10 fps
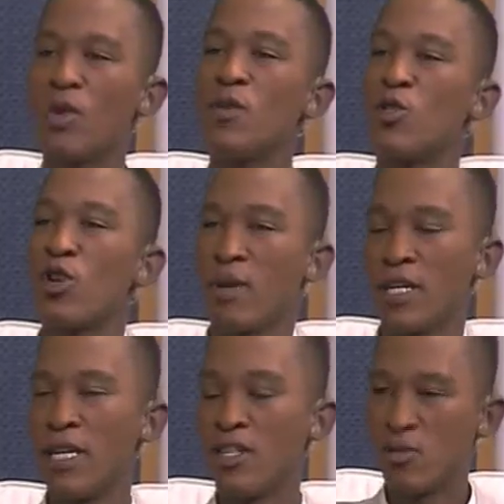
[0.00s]
when we talk
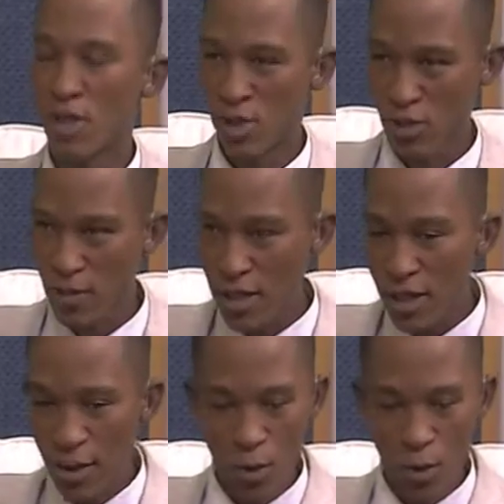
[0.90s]
about eating too much salt, I mean,